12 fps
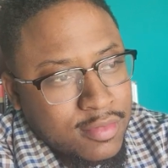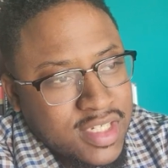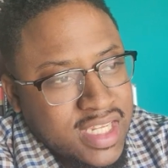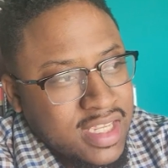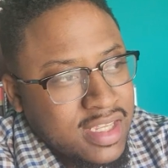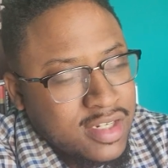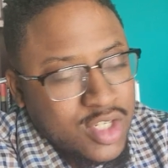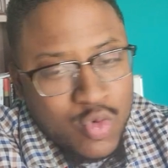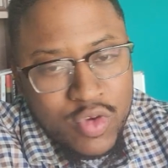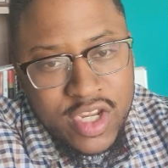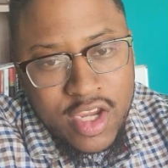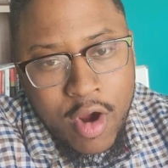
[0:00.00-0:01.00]
10,
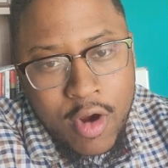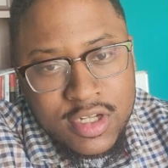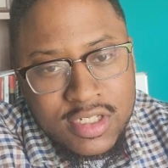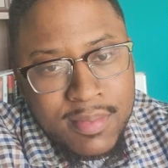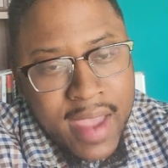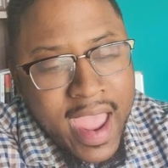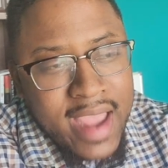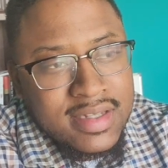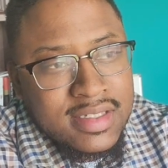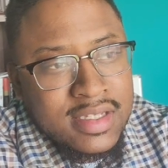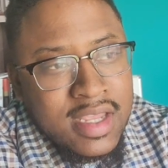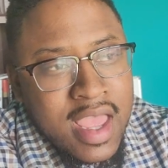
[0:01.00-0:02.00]
20 yards
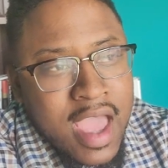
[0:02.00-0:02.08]
max.